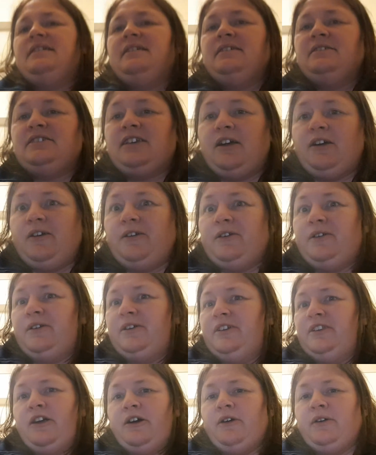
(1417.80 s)
So,
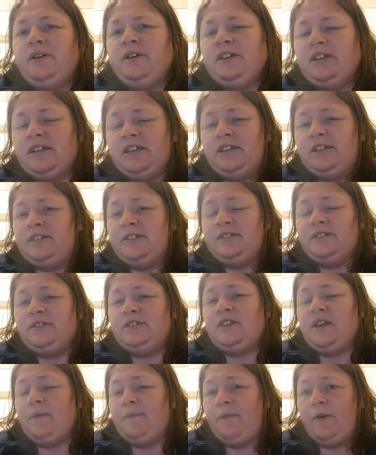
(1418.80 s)
it
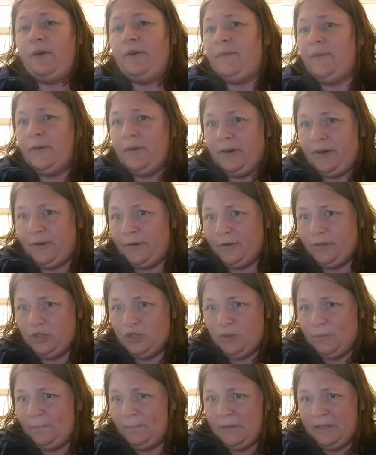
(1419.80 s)
is a very, very
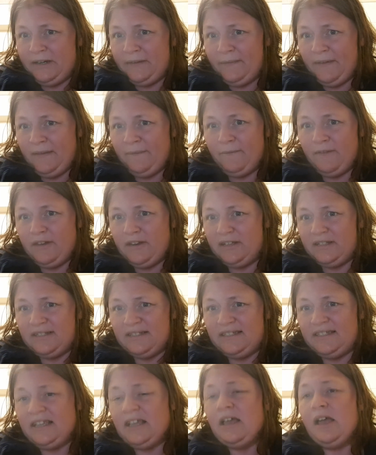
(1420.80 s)
crucial bit of
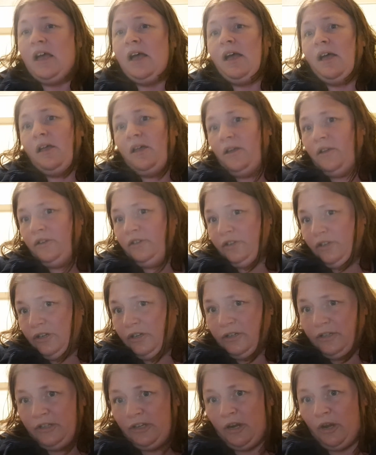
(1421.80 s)
evidence,
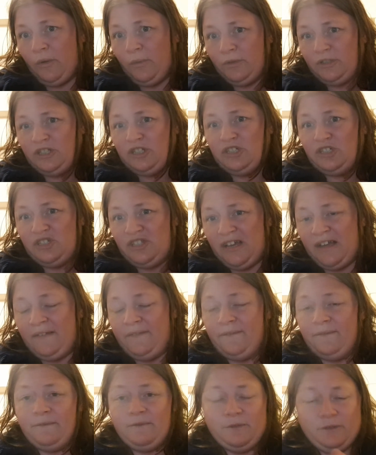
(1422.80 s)
which is
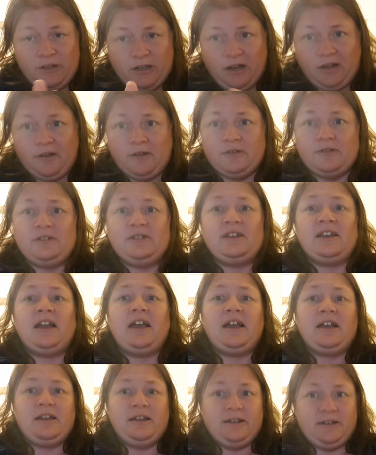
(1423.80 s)
done,
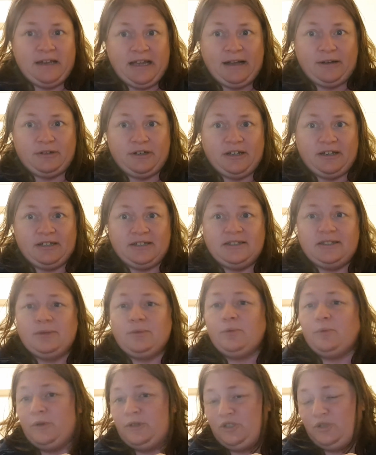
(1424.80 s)
nowadays,
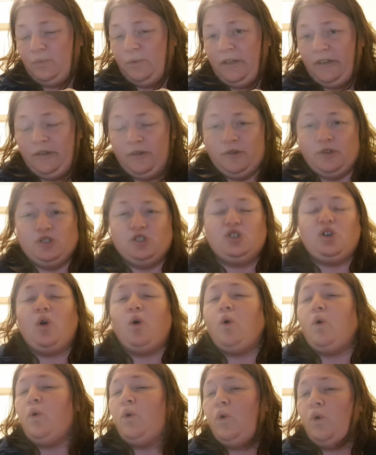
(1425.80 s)
which we use
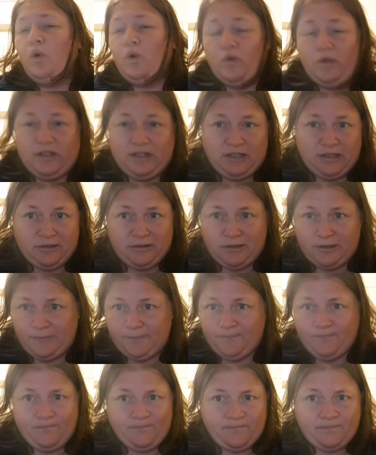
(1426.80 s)
all the time.